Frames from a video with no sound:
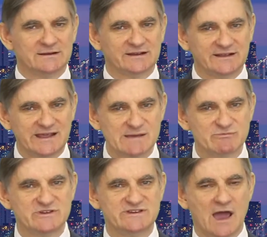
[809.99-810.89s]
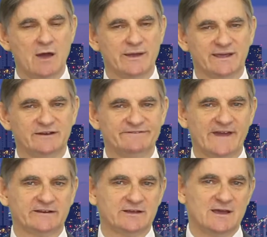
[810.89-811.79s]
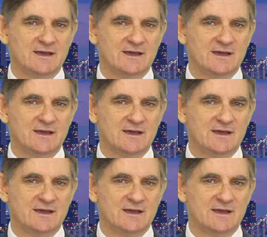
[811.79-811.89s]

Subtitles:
to keep going, and in fact,